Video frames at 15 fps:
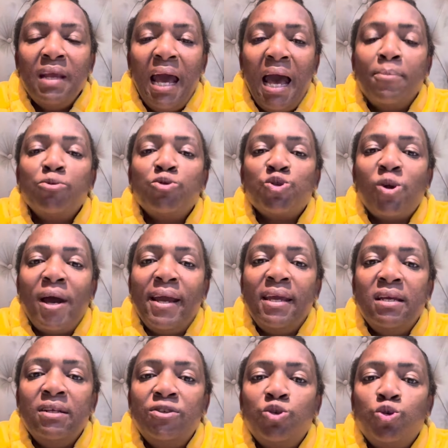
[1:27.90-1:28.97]
I'm
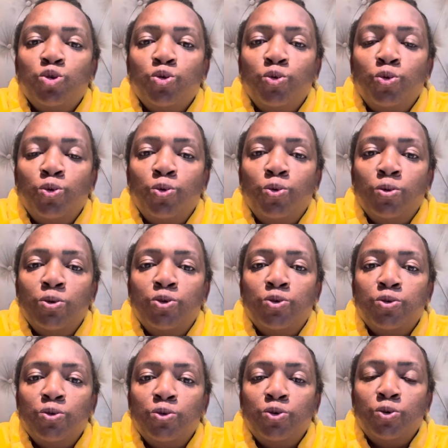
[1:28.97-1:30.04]
trying to
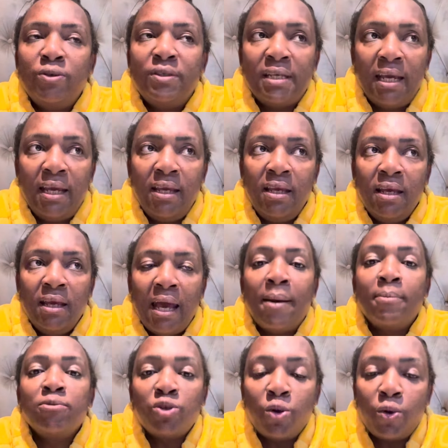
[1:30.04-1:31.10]
say
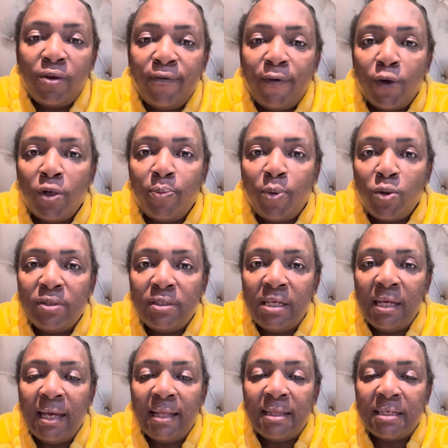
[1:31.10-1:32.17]
I'm sorry for not
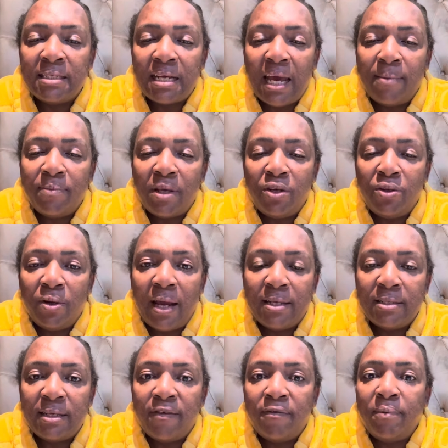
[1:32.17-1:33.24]
posting at the time that you
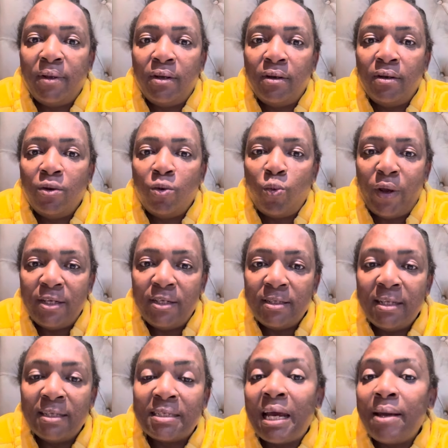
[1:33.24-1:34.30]
guys have been waiting
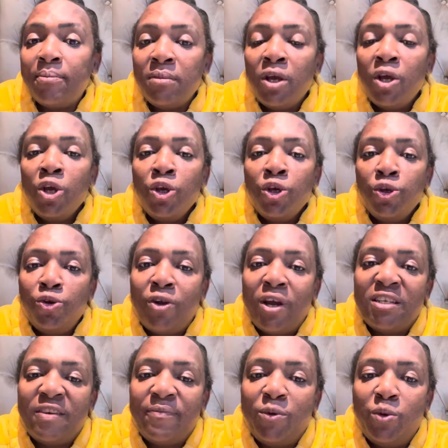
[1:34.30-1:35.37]

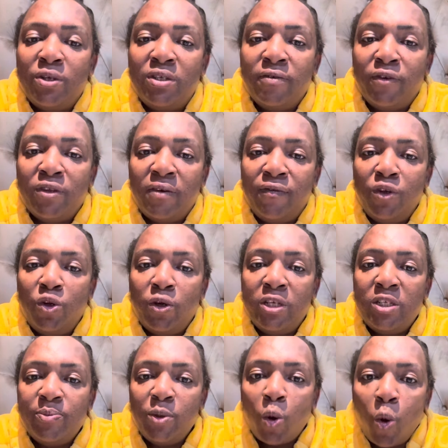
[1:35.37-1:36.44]
for the video,
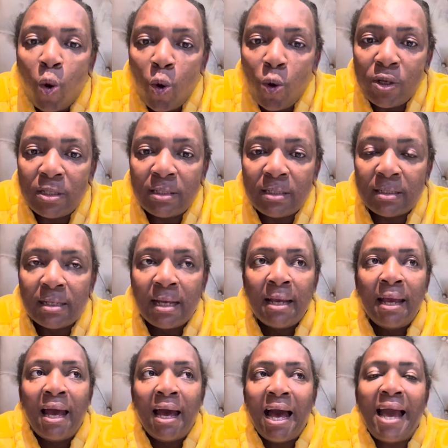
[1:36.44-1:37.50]
is because
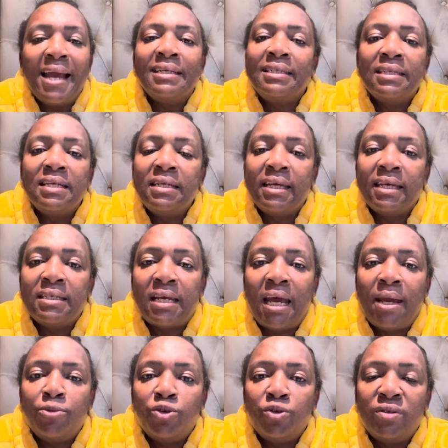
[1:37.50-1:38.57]
I didn't get
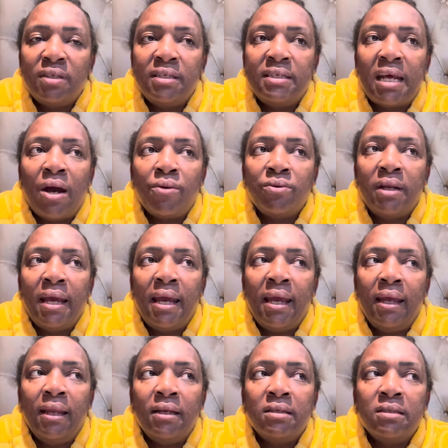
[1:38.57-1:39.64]
time to sit down
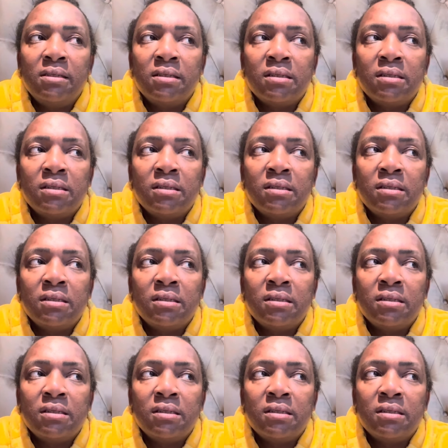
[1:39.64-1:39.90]
and